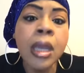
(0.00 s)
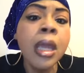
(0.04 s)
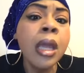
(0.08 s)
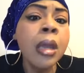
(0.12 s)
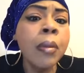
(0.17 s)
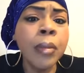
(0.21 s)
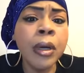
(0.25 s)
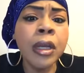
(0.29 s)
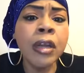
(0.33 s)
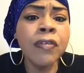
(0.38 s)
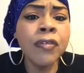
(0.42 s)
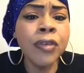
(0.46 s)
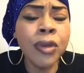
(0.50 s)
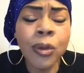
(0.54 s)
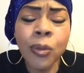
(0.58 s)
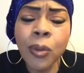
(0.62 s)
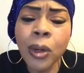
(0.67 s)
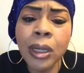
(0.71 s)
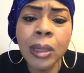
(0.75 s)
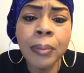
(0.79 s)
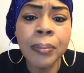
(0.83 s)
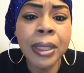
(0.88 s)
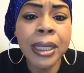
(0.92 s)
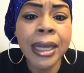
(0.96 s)
But if you
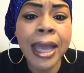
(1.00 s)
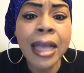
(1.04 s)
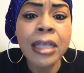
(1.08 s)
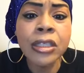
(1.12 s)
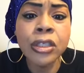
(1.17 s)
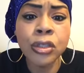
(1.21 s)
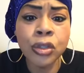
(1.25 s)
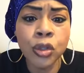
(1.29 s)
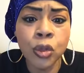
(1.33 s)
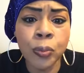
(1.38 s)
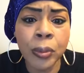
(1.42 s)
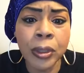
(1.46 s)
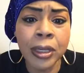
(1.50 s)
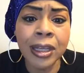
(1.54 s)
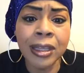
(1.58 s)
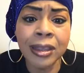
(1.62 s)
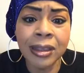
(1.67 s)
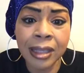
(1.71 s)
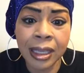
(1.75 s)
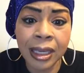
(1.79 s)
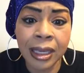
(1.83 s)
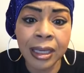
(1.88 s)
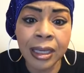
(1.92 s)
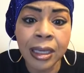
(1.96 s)
want to be that stupid and
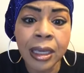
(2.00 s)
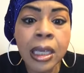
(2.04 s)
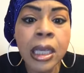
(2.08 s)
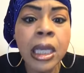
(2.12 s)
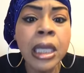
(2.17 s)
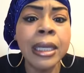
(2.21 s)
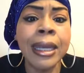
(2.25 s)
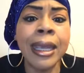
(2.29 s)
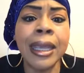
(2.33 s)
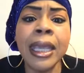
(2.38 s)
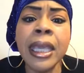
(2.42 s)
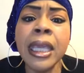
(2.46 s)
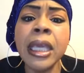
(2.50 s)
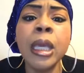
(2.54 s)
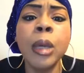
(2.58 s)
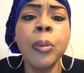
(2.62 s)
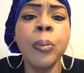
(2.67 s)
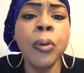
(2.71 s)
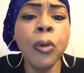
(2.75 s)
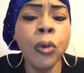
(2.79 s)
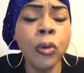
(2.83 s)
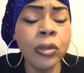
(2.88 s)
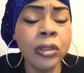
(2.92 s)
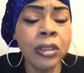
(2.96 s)
think that he could
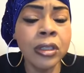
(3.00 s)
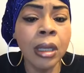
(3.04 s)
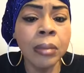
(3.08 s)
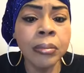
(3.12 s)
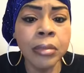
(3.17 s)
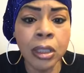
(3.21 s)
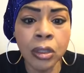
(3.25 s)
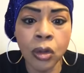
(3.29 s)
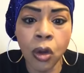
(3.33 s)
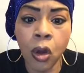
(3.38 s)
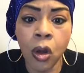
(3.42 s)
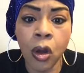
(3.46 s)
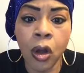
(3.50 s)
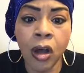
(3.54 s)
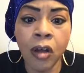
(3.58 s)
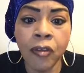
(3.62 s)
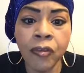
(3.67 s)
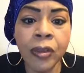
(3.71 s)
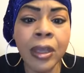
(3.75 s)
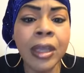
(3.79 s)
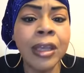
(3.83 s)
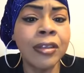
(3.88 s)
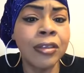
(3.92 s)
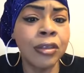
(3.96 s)
pull something off
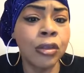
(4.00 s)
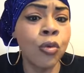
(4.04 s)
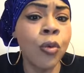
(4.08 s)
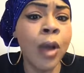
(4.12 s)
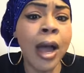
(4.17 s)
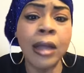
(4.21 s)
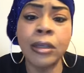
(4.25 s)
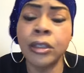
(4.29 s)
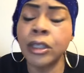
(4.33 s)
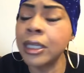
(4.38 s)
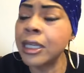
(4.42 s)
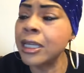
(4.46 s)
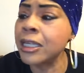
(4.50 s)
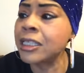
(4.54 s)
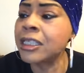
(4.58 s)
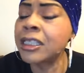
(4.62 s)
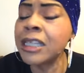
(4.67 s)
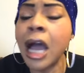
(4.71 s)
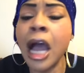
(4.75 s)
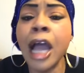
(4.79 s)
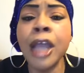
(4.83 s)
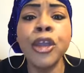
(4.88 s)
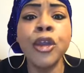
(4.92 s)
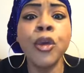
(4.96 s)
throughout the
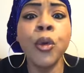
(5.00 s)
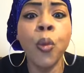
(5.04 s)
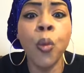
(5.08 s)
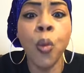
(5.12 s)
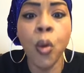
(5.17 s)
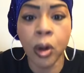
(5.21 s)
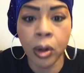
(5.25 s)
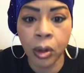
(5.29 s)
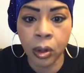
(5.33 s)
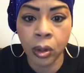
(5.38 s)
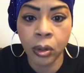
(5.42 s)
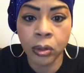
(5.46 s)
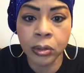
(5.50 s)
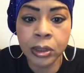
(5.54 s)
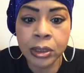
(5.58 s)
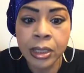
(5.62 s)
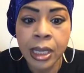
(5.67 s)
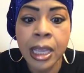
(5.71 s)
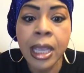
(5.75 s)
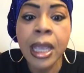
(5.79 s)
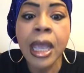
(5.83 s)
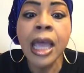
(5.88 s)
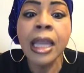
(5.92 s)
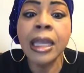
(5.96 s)
entire world
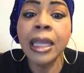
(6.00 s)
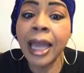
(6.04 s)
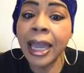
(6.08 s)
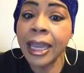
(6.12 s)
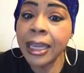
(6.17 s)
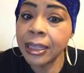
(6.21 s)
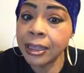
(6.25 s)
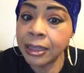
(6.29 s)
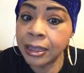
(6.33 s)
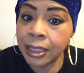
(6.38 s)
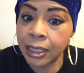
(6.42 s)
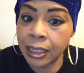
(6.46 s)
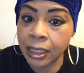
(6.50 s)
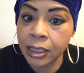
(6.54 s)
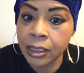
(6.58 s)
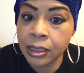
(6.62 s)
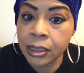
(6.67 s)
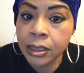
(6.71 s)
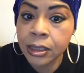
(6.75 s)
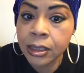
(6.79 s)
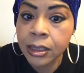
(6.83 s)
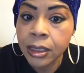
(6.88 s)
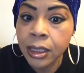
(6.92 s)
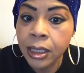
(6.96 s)
like
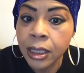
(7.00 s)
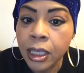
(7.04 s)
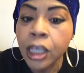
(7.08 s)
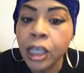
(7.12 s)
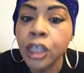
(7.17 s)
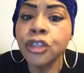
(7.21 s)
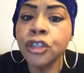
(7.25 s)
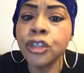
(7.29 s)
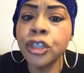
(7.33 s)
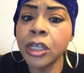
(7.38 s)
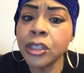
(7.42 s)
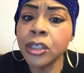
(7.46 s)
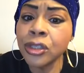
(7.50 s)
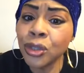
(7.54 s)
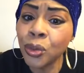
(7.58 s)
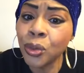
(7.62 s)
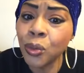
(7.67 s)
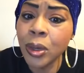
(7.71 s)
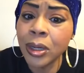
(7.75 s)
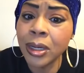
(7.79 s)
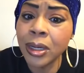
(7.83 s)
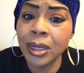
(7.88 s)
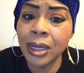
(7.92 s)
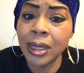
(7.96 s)
this just to
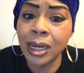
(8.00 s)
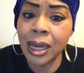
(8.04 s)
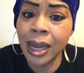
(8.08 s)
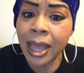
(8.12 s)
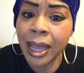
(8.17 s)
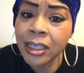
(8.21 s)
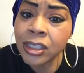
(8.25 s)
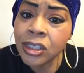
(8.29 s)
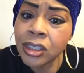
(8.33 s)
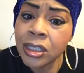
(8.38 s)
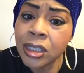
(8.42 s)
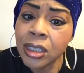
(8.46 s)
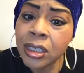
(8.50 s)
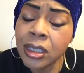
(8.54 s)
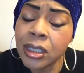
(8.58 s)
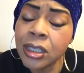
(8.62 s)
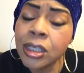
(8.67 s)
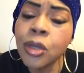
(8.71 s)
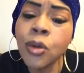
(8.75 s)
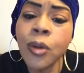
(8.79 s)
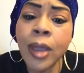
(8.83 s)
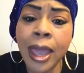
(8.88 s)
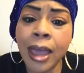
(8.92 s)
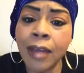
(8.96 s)
win an election,
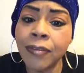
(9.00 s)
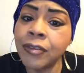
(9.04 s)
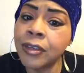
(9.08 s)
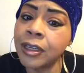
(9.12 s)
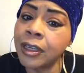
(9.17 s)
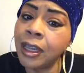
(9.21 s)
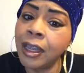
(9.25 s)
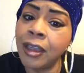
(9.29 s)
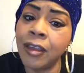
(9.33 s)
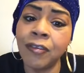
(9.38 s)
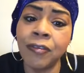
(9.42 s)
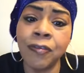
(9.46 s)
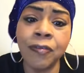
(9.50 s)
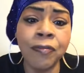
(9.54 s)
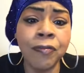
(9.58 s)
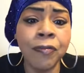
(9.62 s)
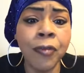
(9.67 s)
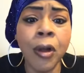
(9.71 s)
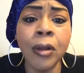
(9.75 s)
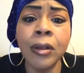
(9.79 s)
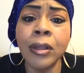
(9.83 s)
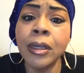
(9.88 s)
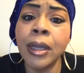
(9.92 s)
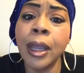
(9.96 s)
you have to have
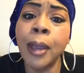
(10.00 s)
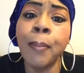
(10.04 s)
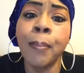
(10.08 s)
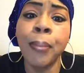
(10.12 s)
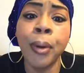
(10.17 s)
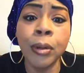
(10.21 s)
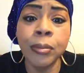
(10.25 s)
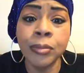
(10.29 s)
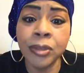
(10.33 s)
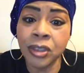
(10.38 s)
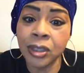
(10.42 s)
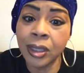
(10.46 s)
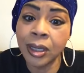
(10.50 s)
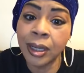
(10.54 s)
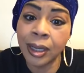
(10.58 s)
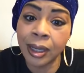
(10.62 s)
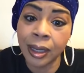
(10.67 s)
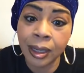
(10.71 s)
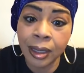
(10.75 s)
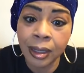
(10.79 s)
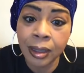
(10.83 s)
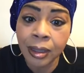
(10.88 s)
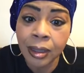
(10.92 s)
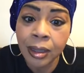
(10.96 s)
fallen and bumped your
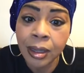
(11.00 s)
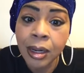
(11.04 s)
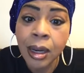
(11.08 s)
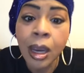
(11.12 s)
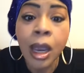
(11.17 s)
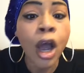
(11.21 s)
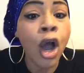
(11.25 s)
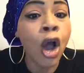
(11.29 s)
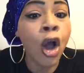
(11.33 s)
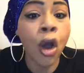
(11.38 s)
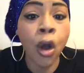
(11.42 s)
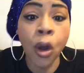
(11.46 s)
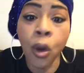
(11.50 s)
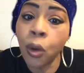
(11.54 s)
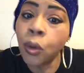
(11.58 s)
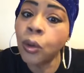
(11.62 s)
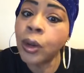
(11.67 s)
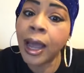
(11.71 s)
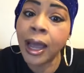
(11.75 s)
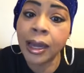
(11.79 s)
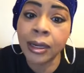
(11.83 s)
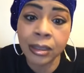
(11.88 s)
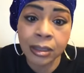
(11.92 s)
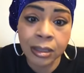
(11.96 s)
head a whole
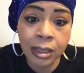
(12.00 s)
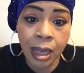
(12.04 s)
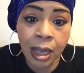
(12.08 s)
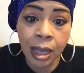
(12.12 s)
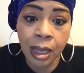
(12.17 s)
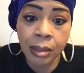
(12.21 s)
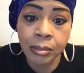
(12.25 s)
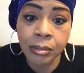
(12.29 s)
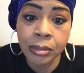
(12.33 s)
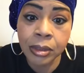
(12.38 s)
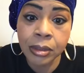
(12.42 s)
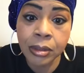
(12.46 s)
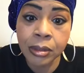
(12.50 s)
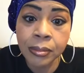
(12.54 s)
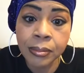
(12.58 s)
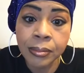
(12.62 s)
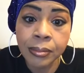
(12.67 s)
lot of times.